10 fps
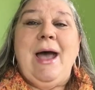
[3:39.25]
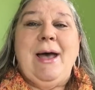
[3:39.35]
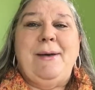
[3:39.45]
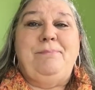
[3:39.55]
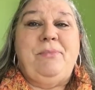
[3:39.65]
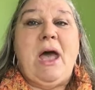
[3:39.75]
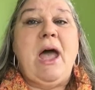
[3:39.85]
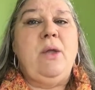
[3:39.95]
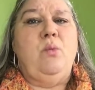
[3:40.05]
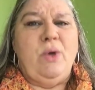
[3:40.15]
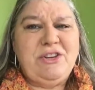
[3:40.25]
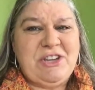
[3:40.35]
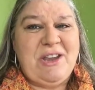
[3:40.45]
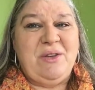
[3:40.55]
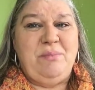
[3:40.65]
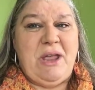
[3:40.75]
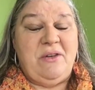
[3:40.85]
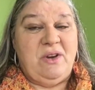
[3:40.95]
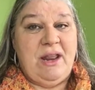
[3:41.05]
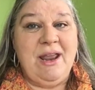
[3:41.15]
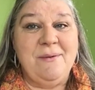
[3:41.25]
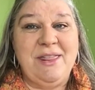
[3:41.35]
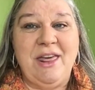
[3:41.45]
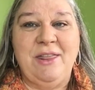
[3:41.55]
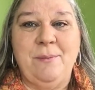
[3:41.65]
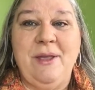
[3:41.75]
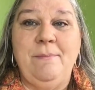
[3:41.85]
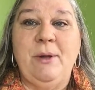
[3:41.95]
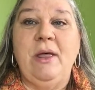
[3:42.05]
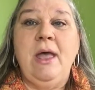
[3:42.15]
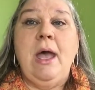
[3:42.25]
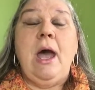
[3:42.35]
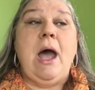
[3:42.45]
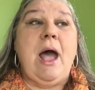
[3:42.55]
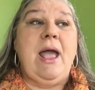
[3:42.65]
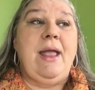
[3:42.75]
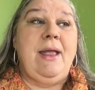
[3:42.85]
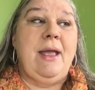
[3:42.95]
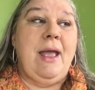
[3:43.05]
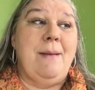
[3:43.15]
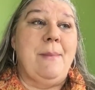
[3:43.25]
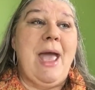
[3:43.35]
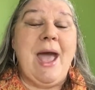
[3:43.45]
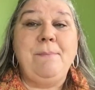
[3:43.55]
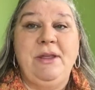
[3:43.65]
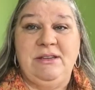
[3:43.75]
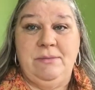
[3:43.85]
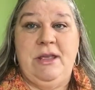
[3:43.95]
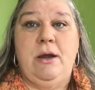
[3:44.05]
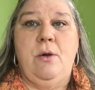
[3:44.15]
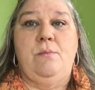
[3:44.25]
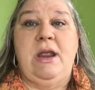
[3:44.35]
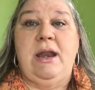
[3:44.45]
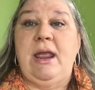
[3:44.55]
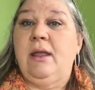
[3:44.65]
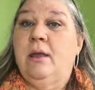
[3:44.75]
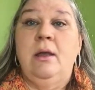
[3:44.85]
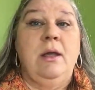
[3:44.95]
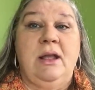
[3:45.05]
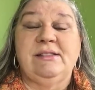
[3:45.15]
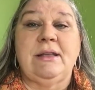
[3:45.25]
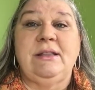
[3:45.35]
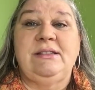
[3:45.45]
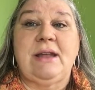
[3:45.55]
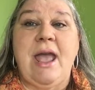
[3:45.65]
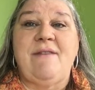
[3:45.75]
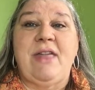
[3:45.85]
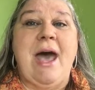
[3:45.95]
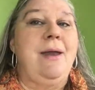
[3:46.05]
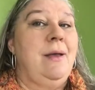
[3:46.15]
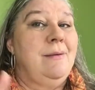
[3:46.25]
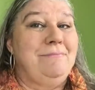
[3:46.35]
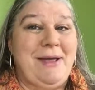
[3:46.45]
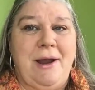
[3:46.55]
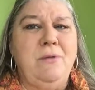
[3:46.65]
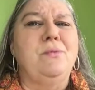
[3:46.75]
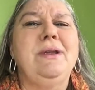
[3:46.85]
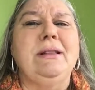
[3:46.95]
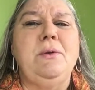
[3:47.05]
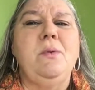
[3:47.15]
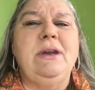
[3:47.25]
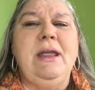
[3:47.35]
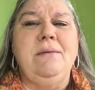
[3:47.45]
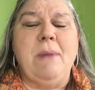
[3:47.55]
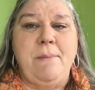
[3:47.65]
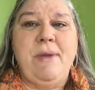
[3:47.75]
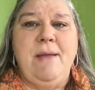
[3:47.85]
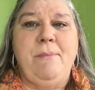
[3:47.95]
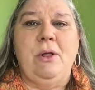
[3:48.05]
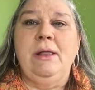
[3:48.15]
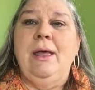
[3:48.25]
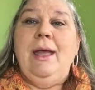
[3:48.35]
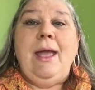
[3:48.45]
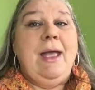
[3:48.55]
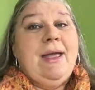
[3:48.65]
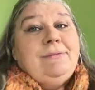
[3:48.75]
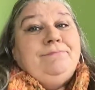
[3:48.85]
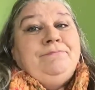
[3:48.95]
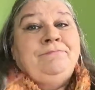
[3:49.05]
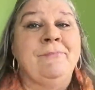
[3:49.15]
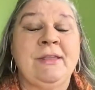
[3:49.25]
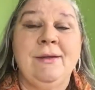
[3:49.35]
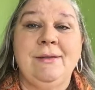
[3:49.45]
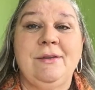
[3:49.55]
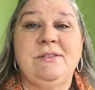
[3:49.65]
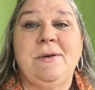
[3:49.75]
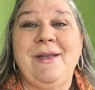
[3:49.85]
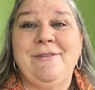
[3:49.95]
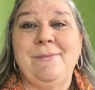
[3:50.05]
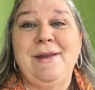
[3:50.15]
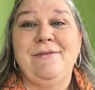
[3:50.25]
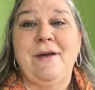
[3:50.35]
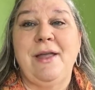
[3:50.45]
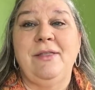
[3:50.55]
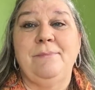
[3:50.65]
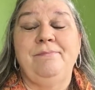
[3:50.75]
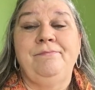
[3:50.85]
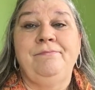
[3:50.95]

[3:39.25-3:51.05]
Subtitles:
I wish I could be out knitting with other people. I am happy to be at home knitting because at least I have that. But I really need my people, and there's no way for me to find them.